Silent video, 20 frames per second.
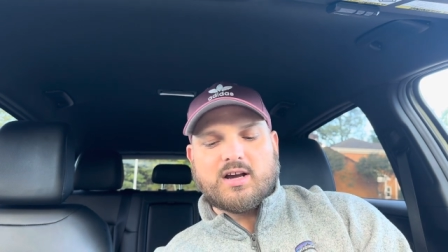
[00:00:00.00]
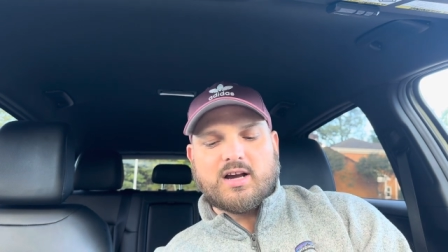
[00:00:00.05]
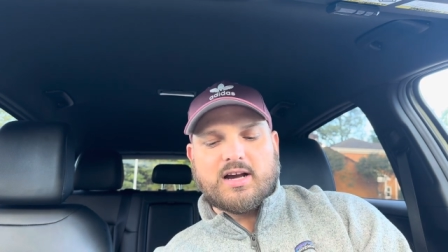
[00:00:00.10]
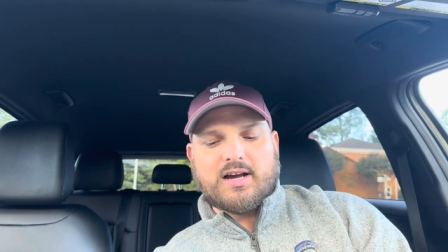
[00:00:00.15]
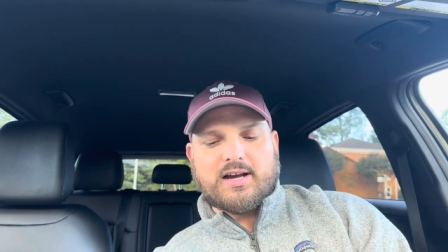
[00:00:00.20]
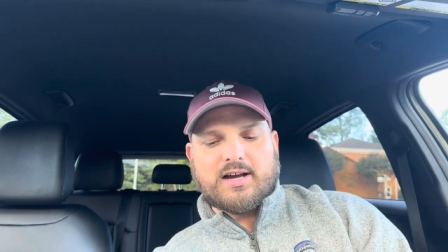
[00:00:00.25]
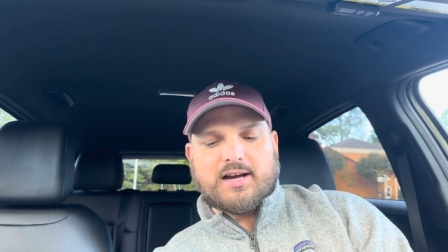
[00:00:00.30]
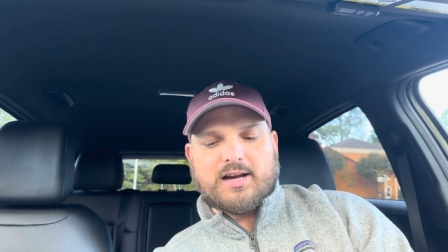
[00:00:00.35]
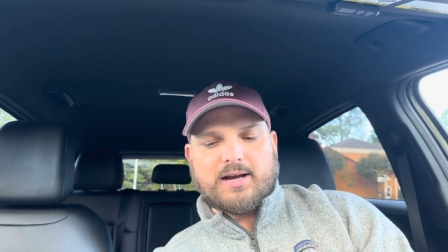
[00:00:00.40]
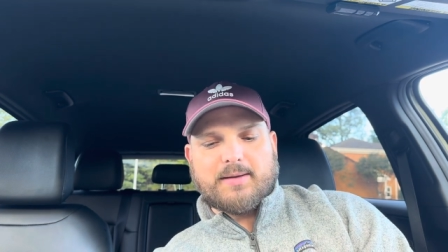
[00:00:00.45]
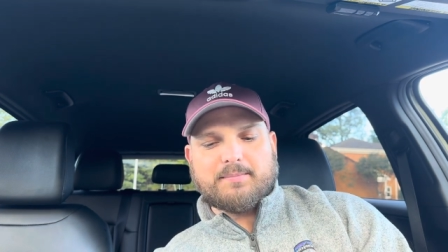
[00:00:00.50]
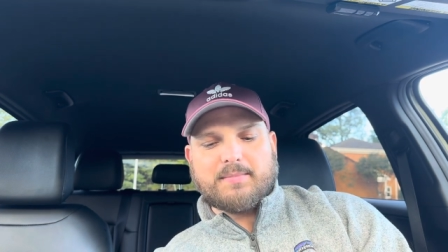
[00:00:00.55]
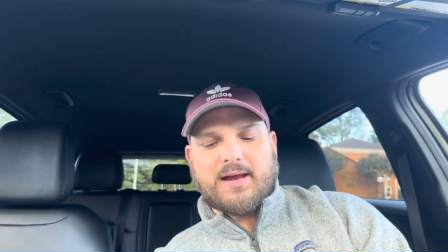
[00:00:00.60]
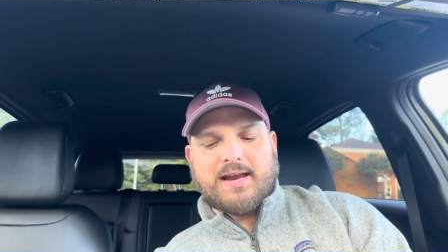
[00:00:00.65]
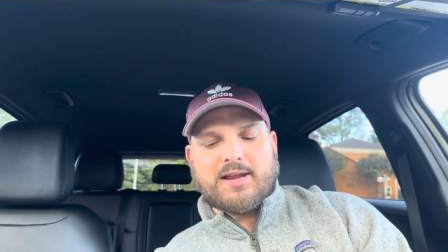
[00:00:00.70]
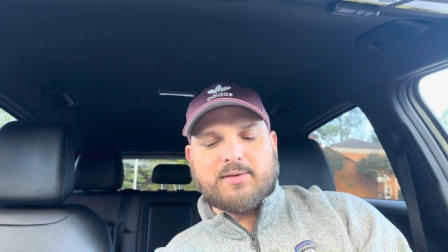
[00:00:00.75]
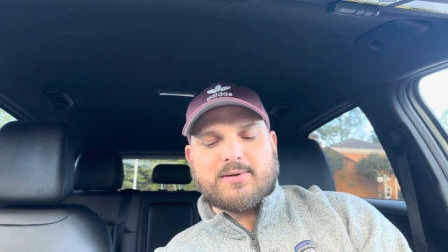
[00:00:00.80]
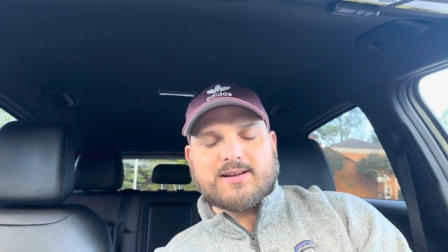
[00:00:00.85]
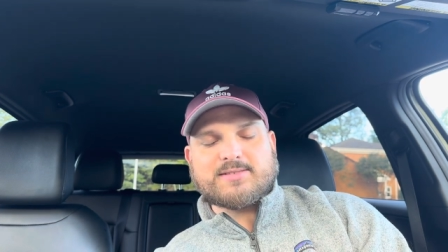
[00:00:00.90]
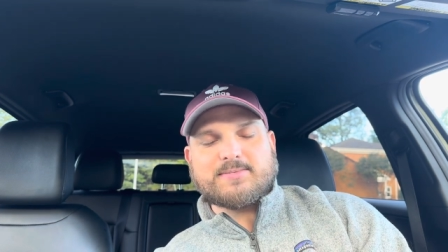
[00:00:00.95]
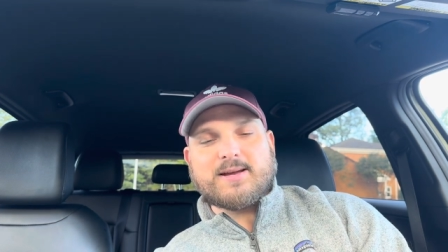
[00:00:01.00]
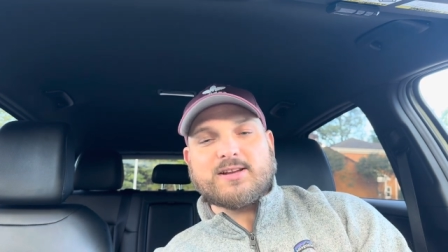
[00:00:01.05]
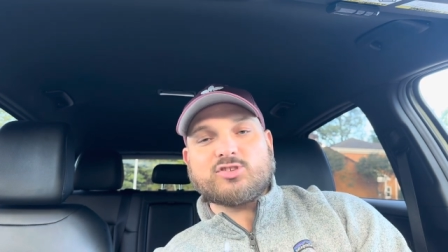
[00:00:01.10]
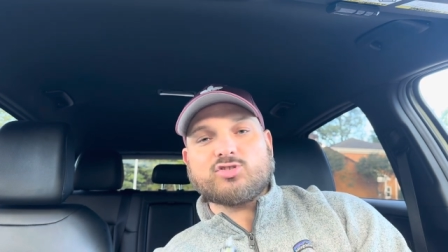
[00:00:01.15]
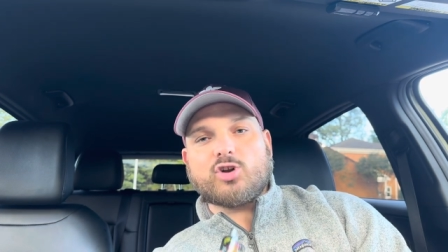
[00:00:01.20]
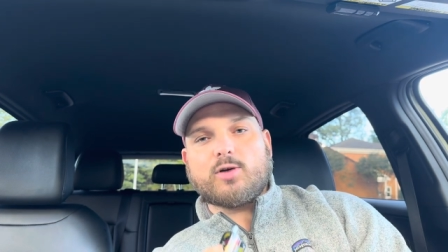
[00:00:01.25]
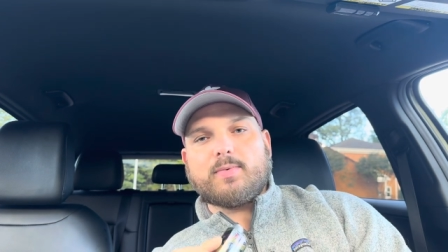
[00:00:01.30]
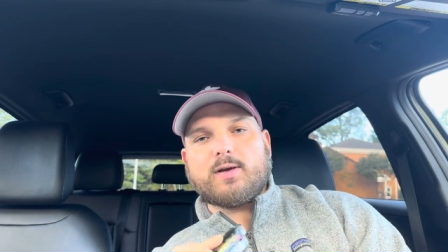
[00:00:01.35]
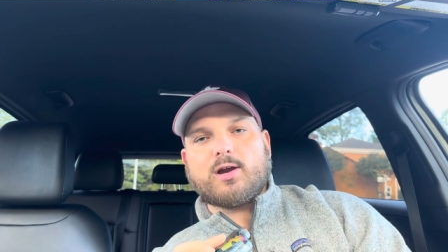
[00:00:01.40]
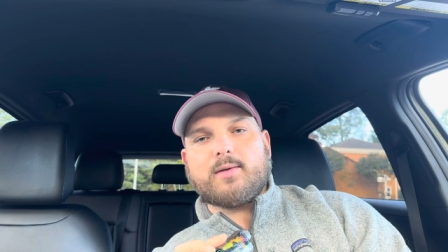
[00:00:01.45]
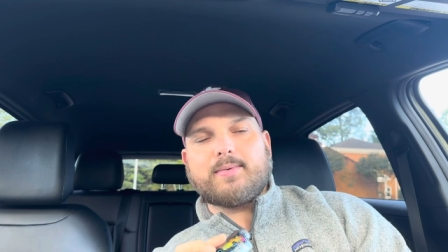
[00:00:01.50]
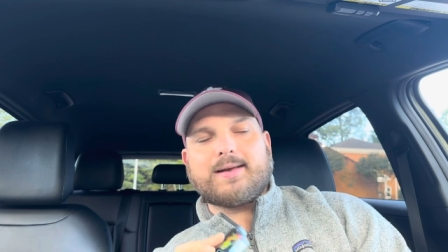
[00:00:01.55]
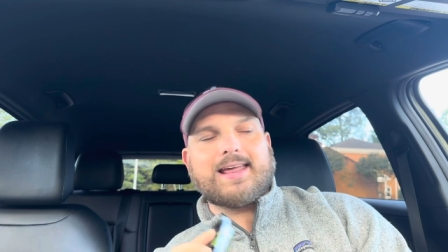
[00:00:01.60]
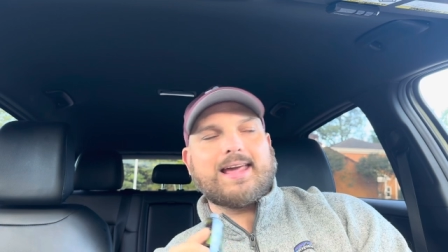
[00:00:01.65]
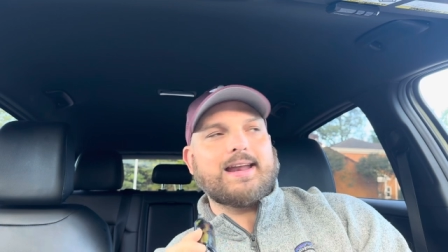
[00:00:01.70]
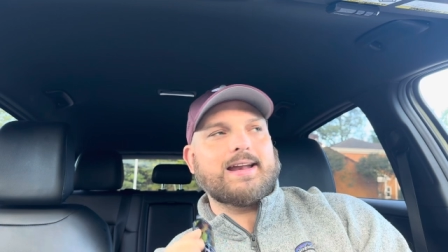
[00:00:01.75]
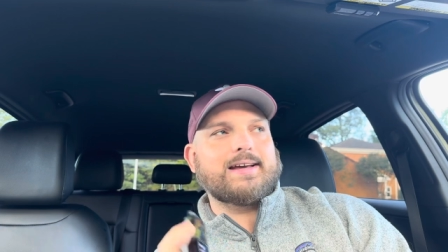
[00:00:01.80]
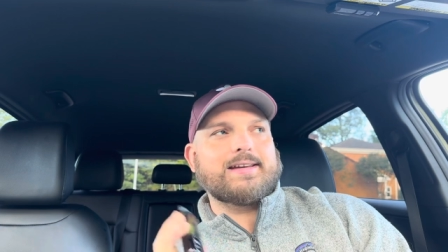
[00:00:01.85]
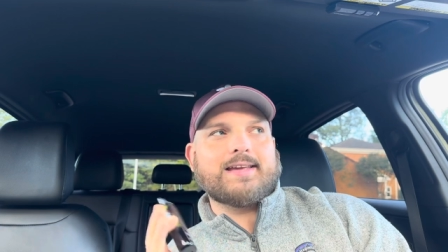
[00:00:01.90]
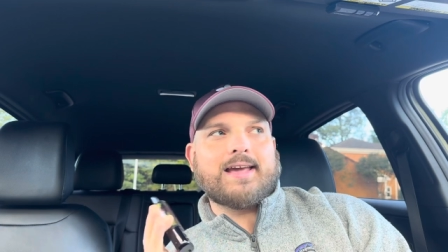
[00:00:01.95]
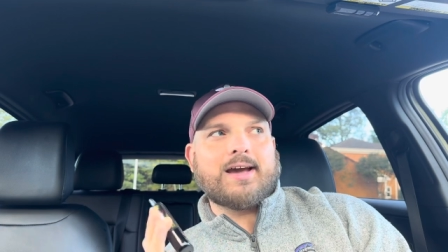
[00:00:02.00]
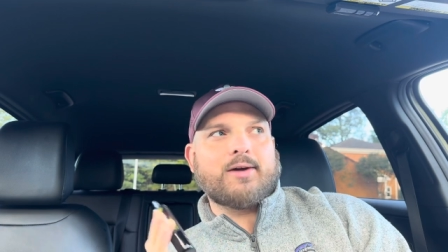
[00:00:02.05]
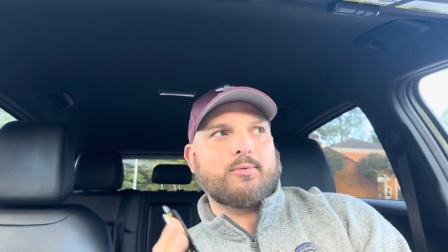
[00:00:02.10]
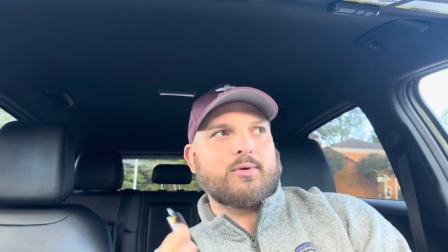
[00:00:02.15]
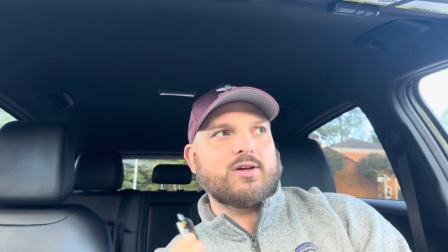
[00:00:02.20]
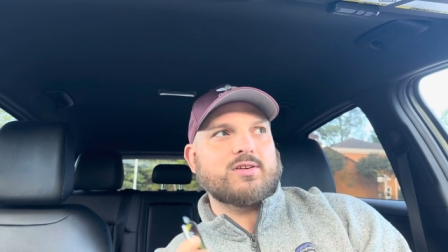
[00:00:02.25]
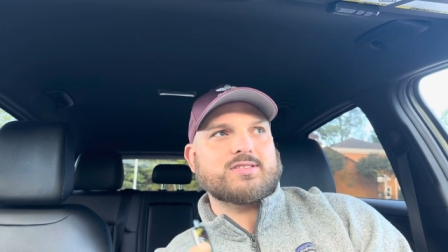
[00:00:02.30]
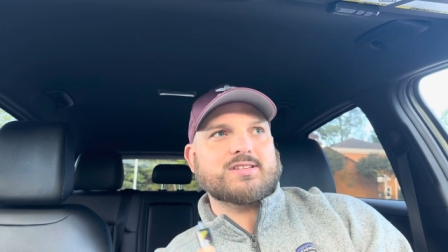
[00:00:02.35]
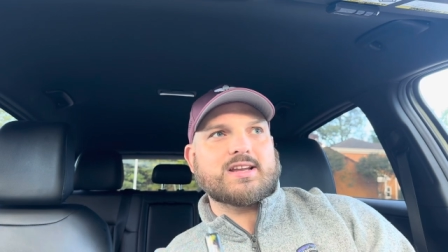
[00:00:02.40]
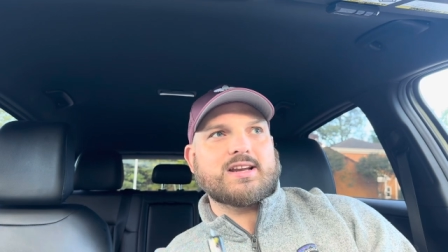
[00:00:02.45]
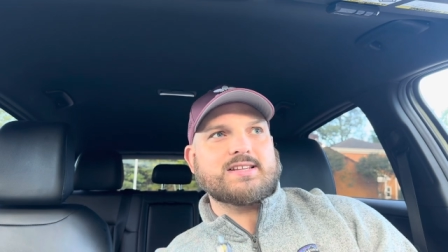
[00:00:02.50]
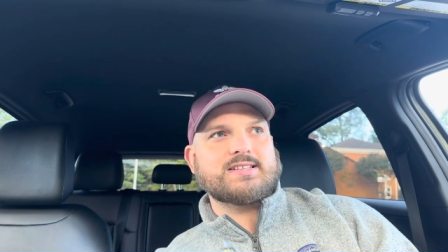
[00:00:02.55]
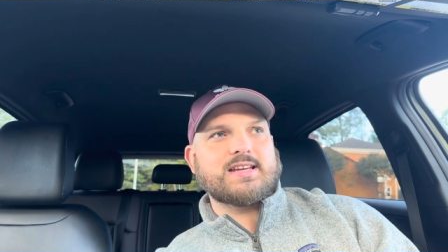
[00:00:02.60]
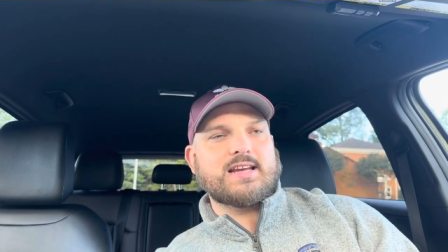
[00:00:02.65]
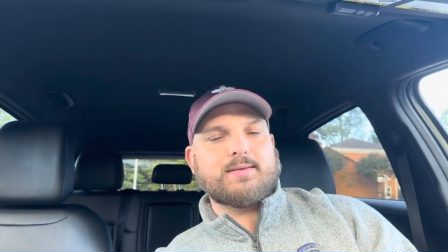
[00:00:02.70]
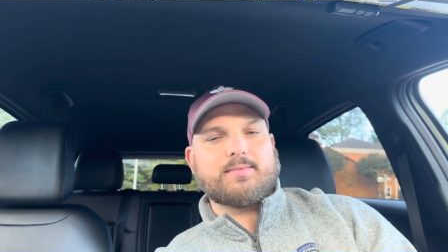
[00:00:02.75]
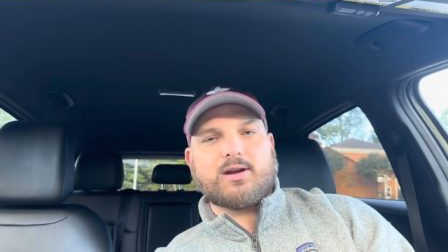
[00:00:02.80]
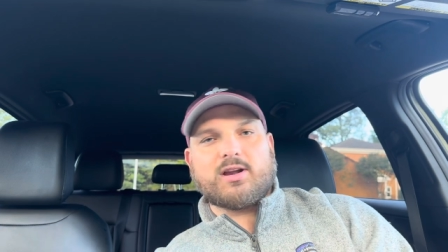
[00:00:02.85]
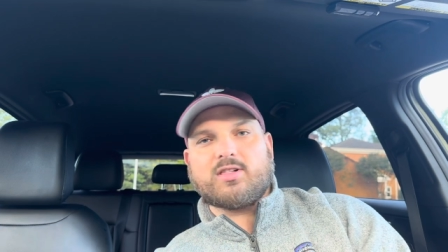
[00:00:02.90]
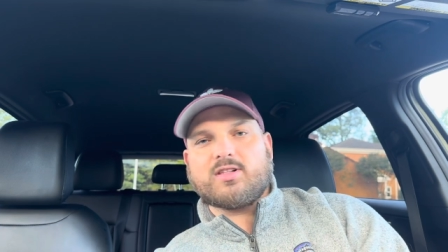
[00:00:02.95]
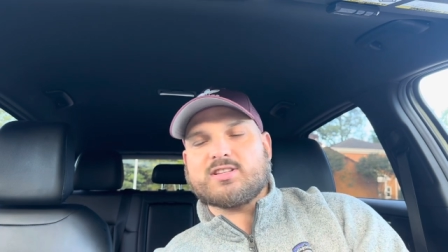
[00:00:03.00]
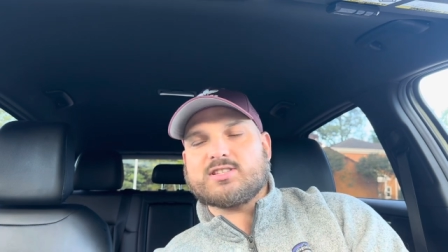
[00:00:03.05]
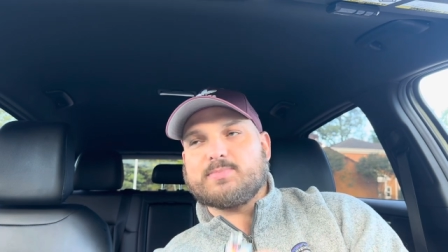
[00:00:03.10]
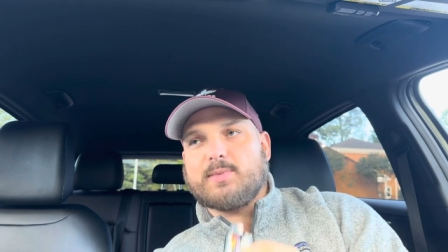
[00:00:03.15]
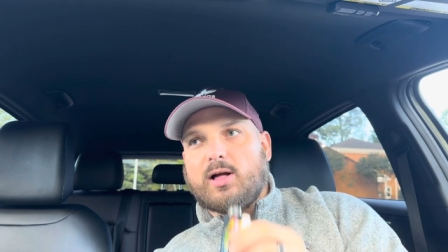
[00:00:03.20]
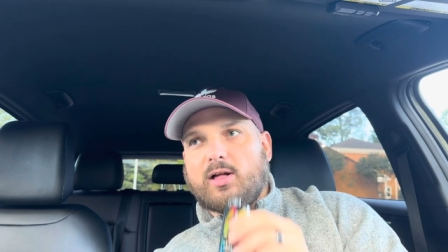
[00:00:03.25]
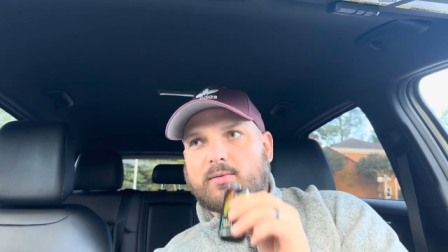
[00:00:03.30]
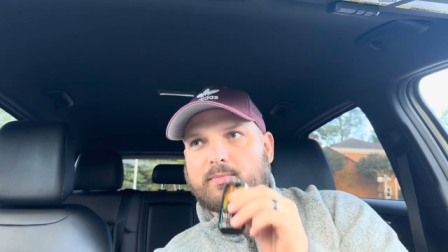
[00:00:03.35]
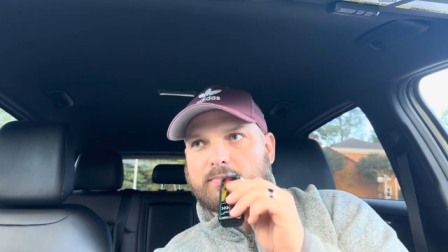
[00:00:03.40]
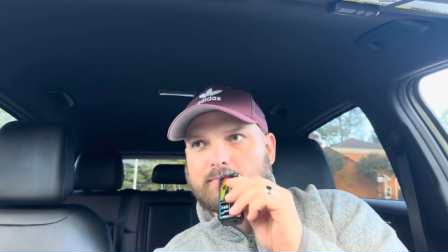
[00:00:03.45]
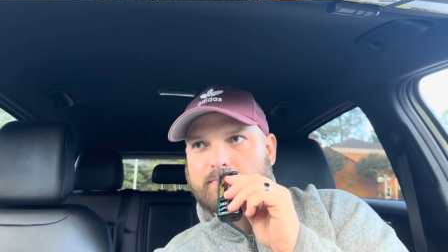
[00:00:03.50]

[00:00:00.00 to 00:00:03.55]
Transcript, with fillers: Um, anyways, man, strawberry banana. Yeah, what else can I say about it? Let's smell.